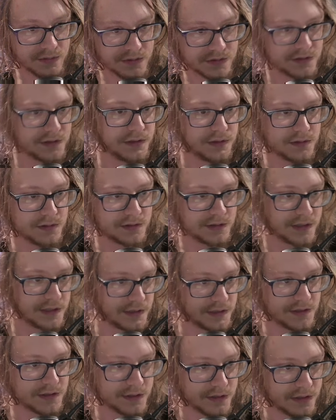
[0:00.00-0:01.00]
too, and
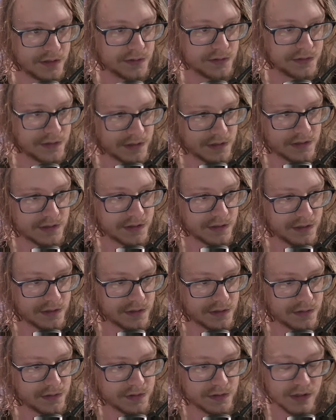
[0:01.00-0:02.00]
into those,
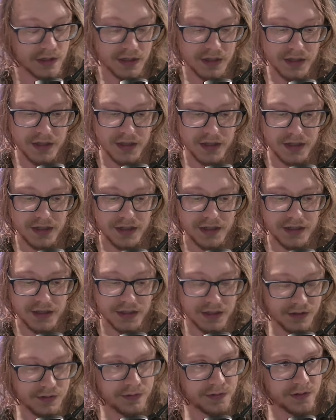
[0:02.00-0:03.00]

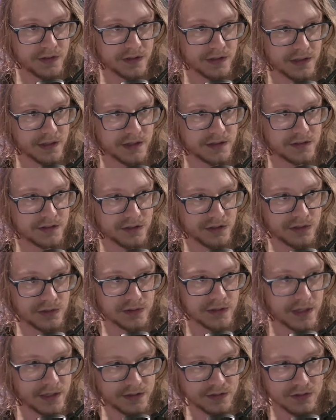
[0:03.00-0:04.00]
infinitely until you
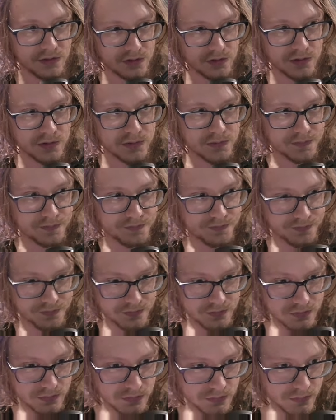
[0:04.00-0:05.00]
get to
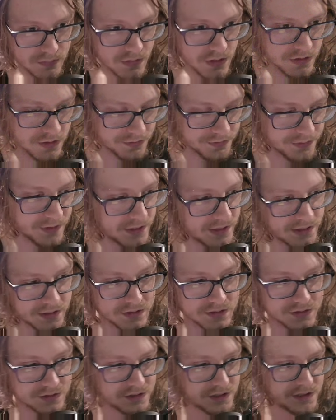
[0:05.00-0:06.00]
the
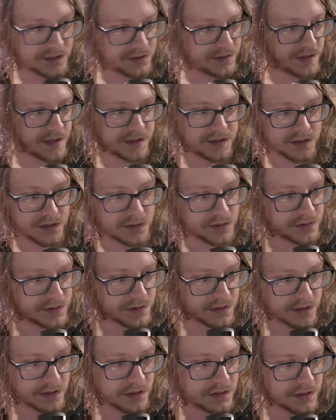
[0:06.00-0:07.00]
files. Then you add those to
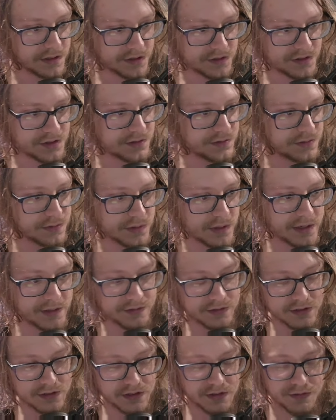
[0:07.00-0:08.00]
the list of whatever,
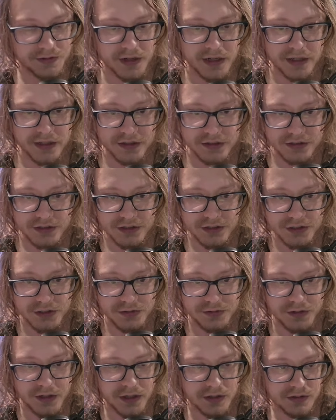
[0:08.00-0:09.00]
to the files that you
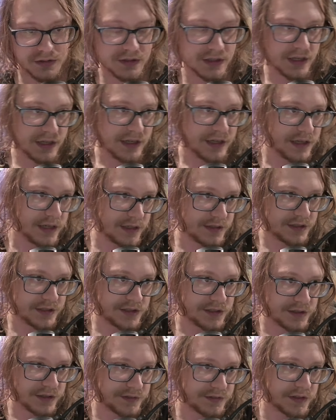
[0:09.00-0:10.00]
found, and then you
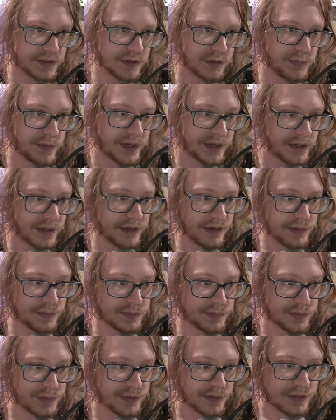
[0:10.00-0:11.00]
have to go back up
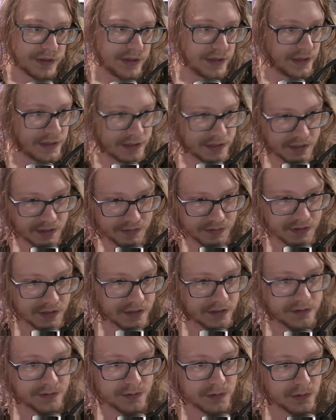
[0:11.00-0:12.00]
in any of the other
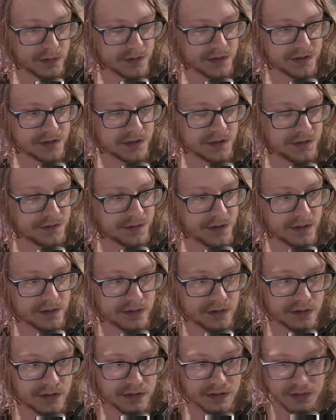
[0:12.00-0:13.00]
folders that you found
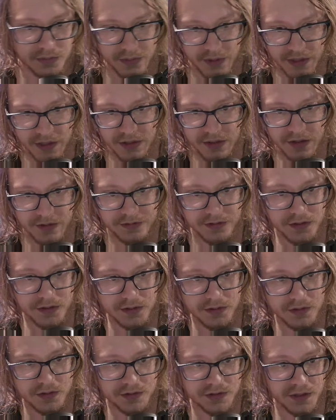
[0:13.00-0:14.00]
along the way. You have to do
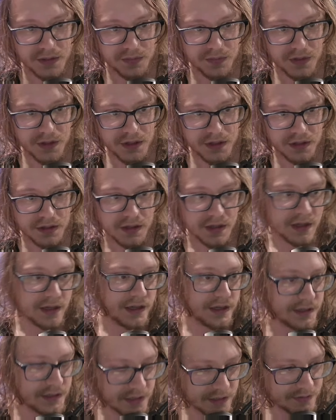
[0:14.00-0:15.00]
the same thing,
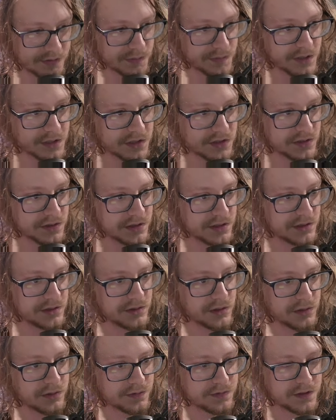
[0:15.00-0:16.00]
and you have to make sure that you
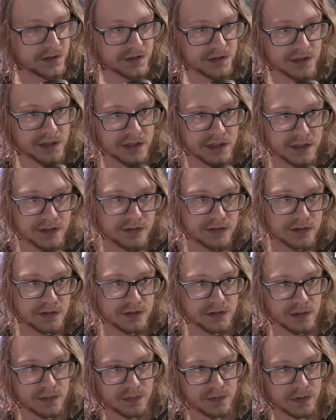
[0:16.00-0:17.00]
don't visit any of those
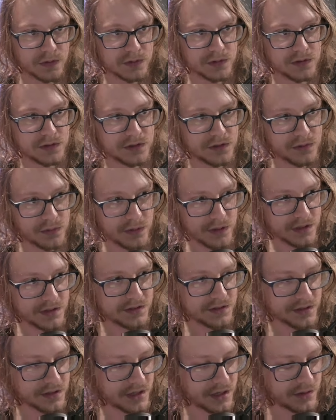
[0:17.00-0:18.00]
subfolders twice
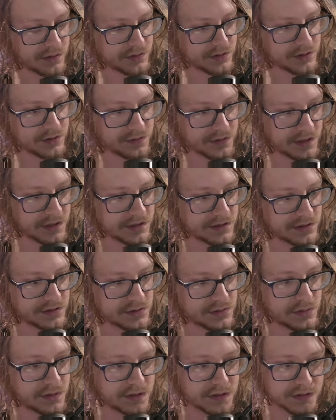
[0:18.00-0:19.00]
and count their files
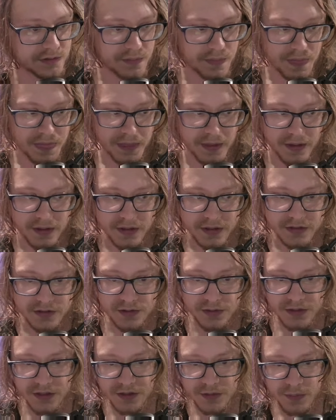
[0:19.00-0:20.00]
twice. So it
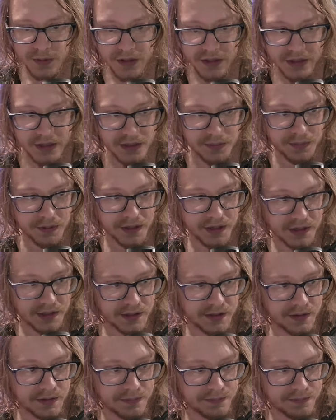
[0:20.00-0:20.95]
gets pretty complicated